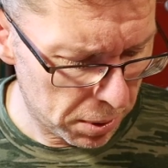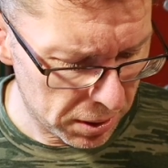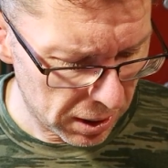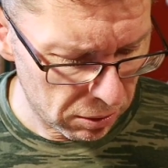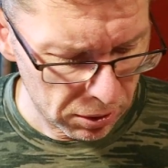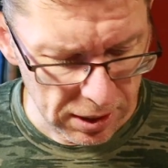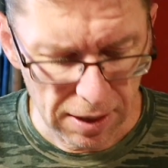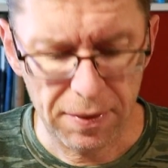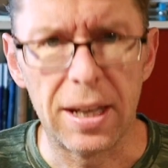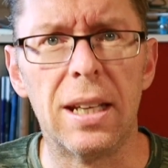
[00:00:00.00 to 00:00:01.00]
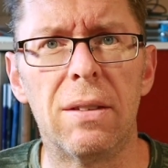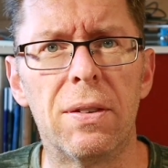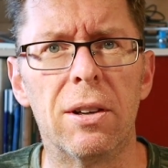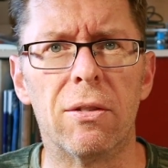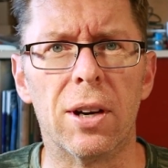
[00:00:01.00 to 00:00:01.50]
put the quad together in the
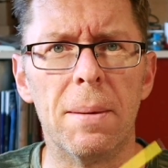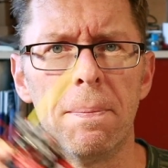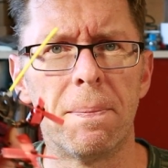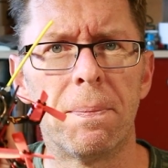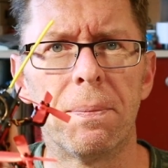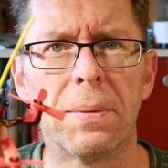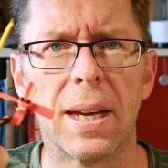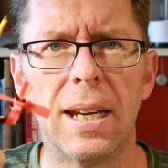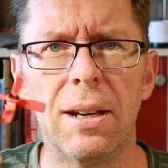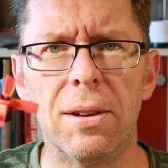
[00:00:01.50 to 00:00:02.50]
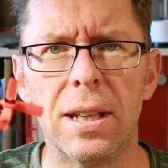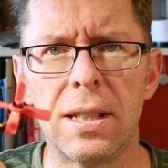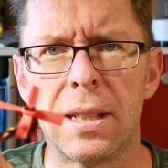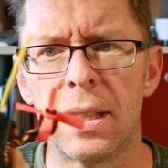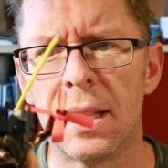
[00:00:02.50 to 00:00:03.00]
Firer Frame and here it
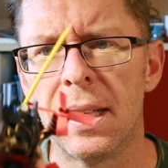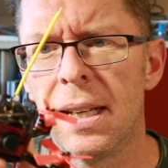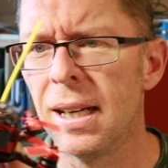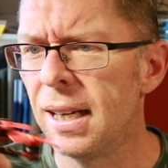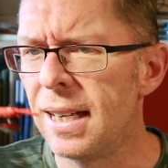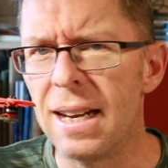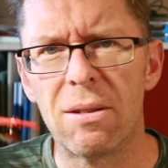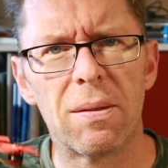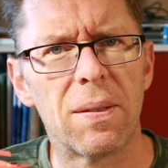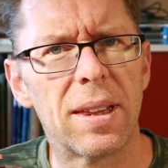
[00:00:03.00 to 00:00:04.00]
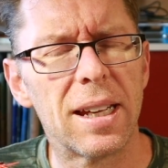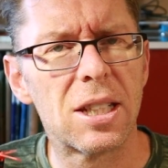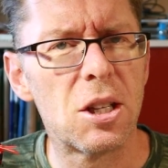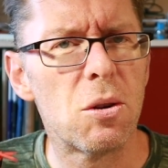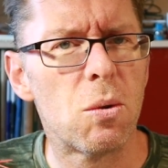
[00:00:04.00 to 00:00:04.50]
is. Now
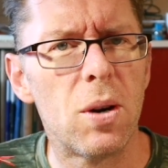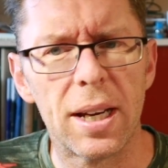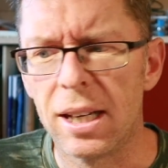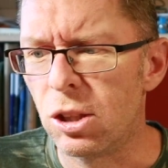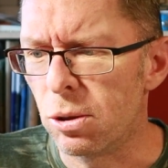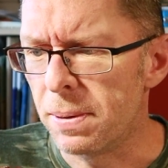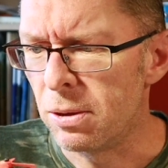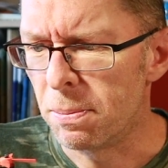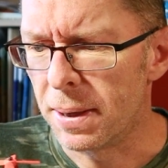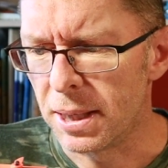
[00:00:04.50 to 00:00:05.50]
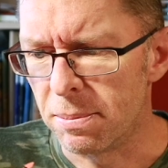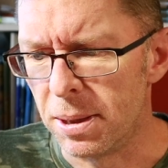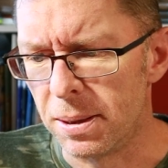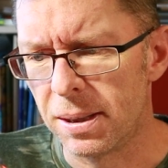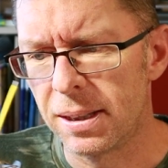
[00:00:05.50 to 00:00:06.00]
it's not quite a drop-in
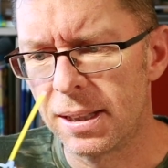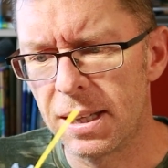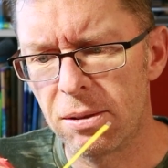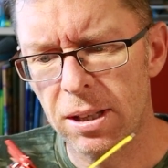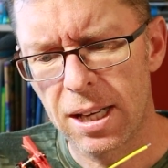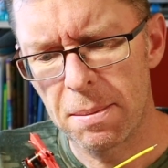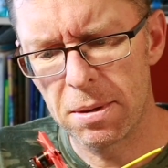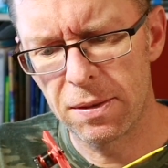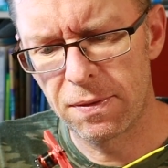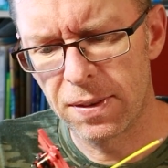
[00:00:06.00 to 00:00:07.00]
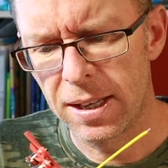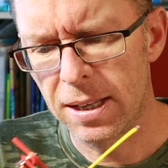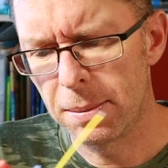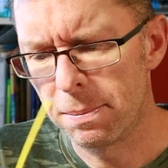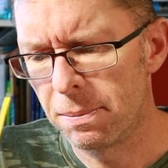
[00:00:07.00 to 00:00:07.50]
replacement. There are a couple of
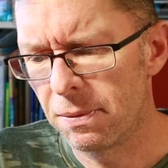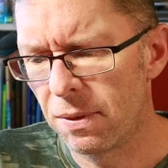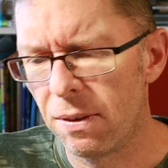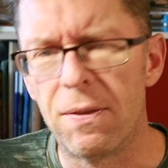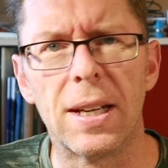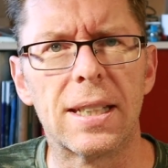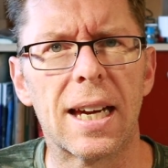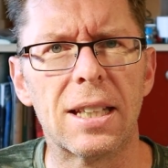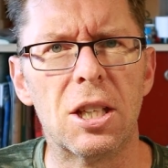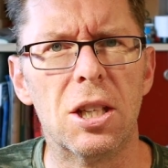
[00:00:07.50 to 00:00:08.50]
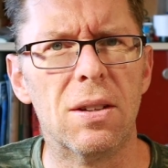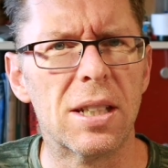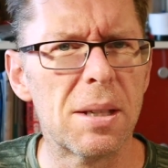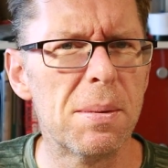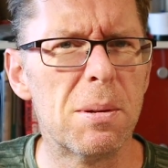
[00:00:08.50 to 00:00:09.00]
um, things you had to do
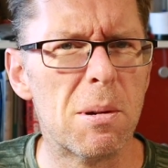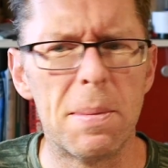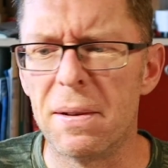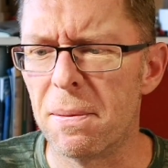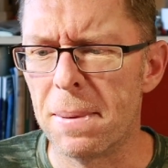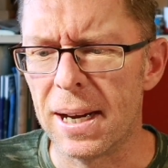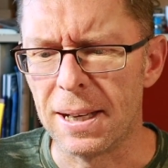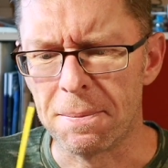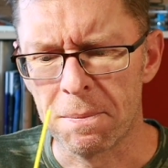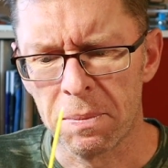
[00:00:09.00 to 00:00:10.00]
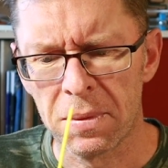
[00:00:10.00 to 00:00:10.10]
and some of them are a bit of a pain.